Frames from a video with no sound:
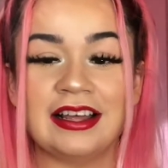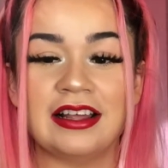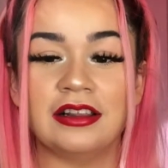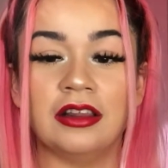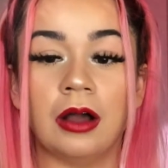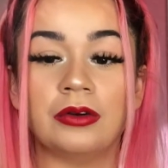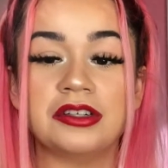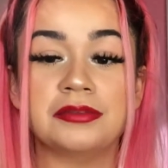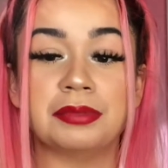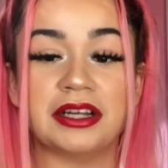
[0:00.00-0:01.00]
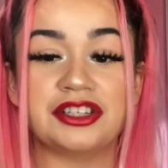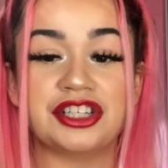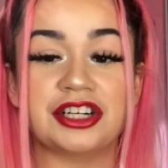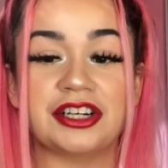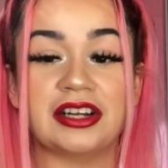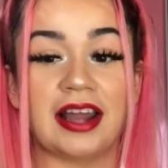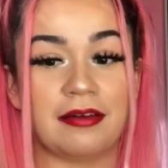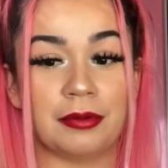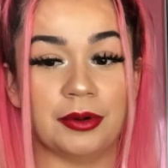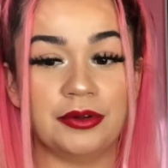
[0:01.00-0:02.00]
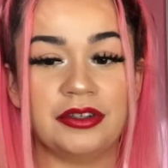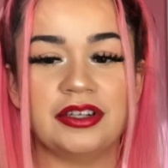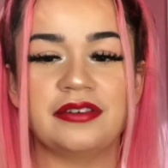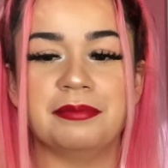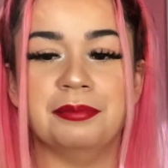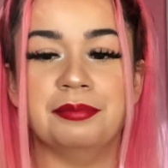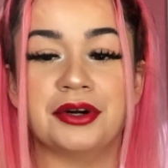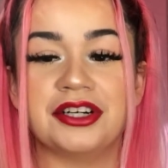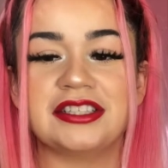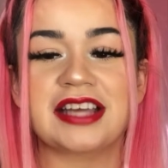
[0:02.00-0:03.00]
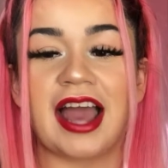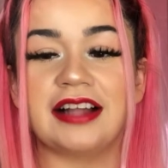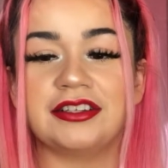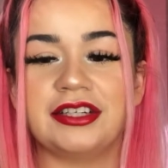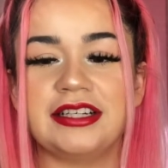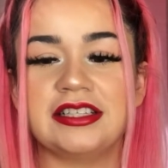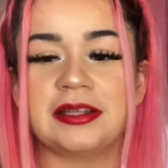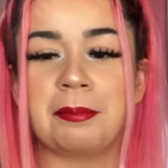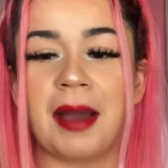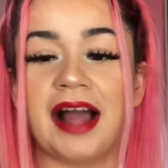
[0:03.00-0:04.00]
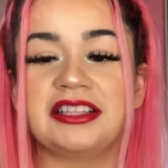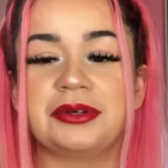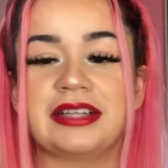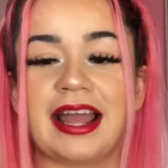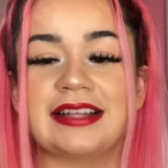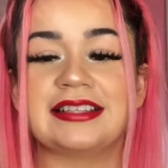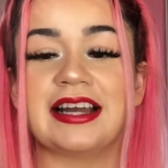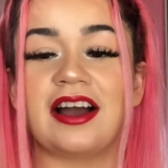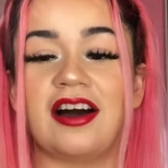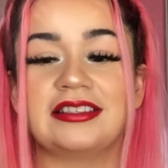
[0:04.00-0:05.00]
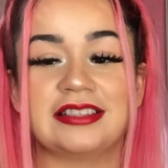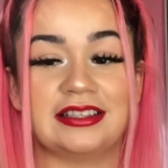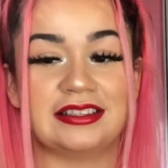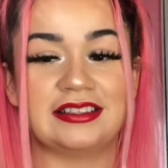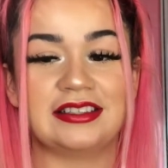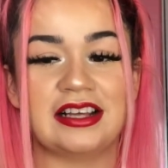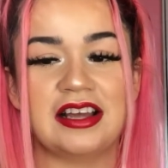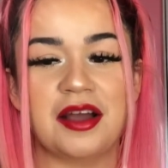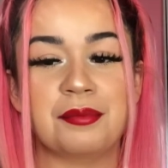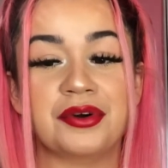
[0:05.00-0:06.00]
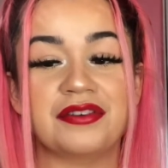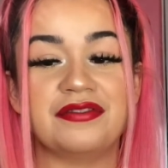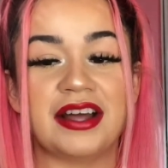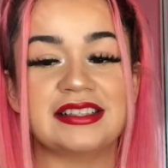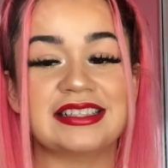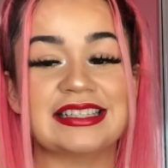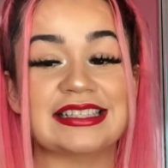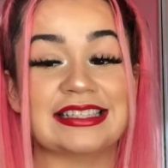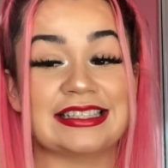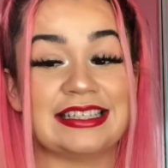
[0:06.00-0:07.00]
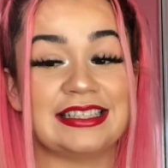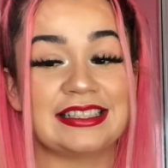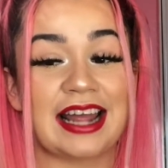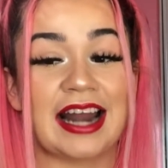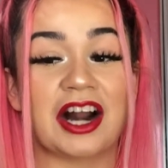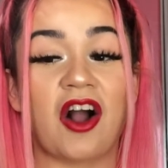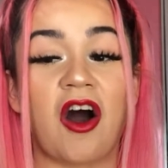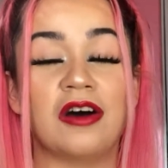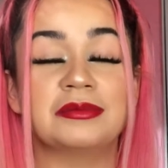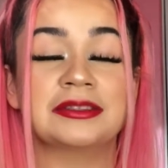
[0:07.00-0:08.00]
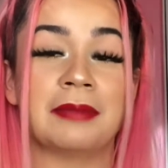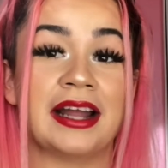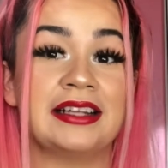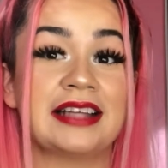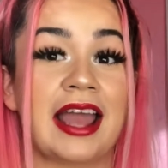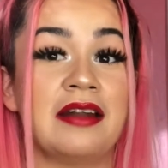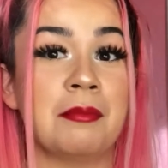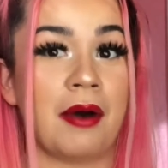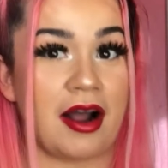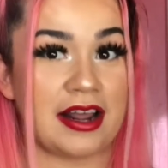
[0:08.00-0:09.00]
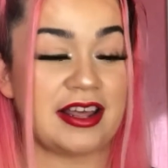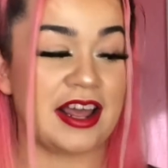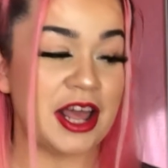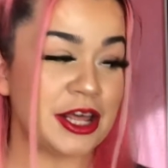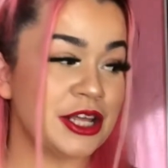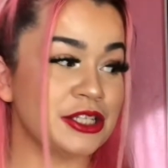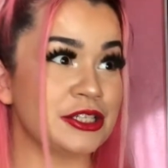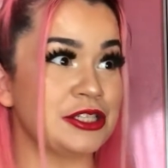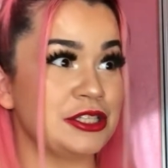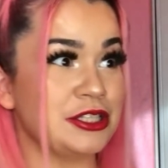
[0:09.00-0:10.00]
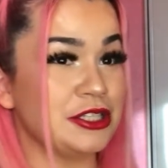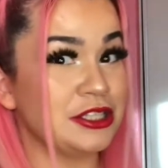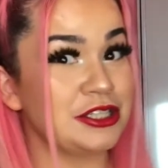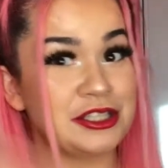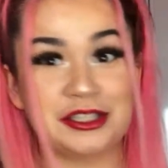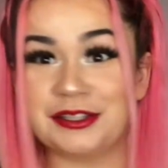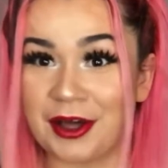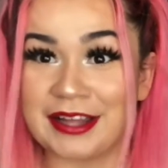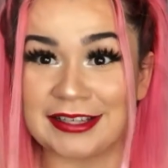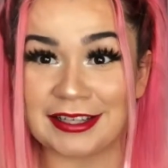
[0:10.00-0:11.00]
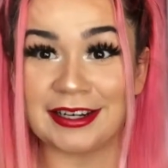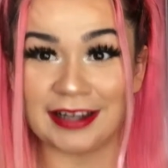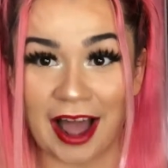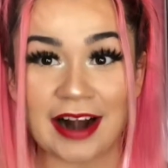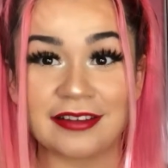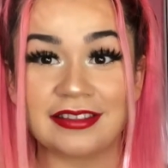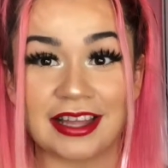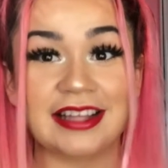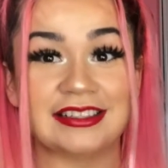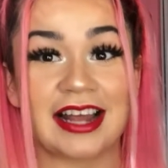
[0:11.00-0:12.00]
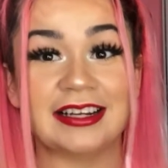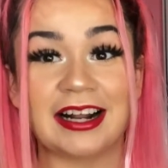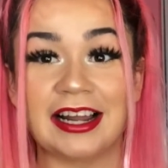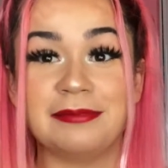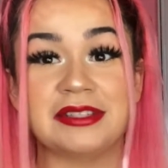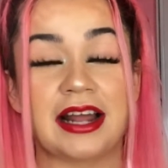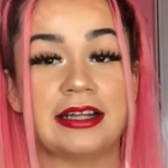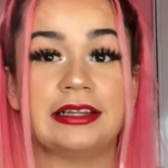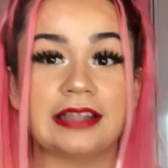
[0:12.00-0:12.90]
lowers blood sugar level, burns calories, packed with antioxidants, prevents disease, and calms mind and body. So that's a lot of things that it claims that it